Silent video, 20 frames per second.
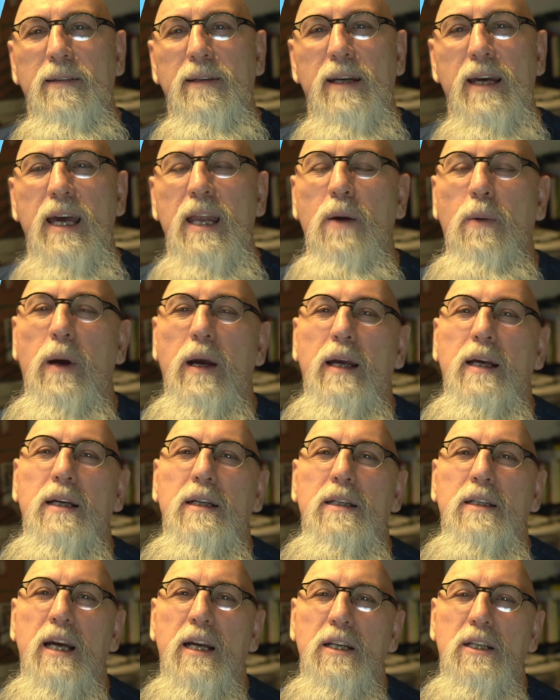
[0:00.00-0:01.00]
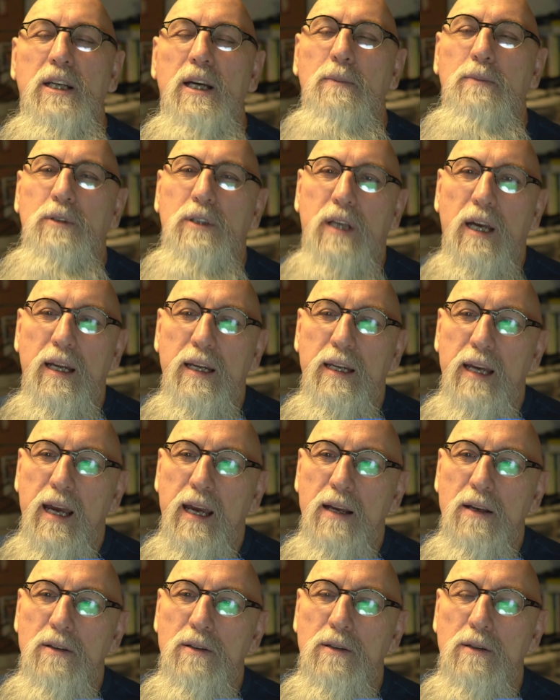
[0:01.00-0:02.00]
Anyway, 10 tips, 10
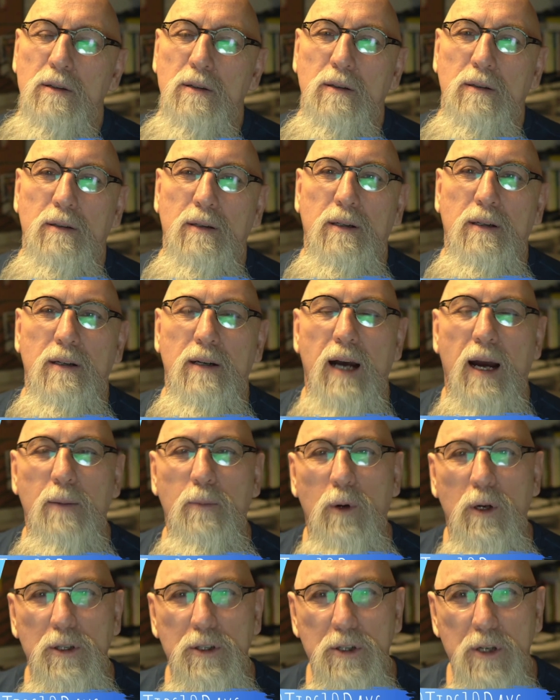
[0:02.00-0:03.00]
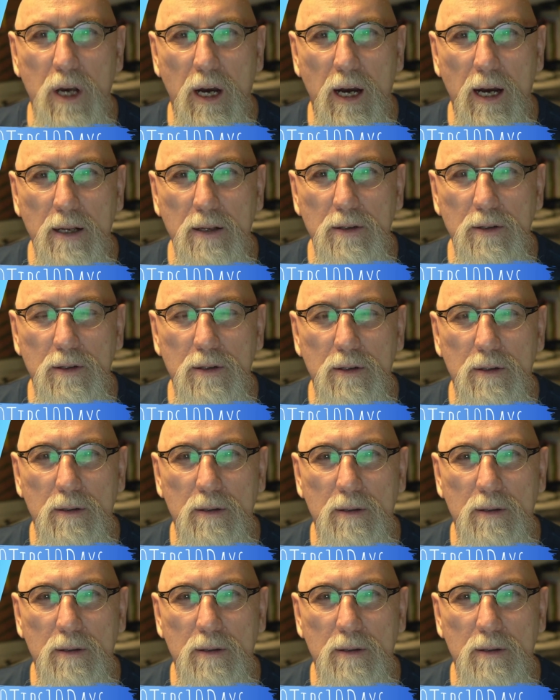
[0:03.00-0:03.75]
days. I'm Russ Johns,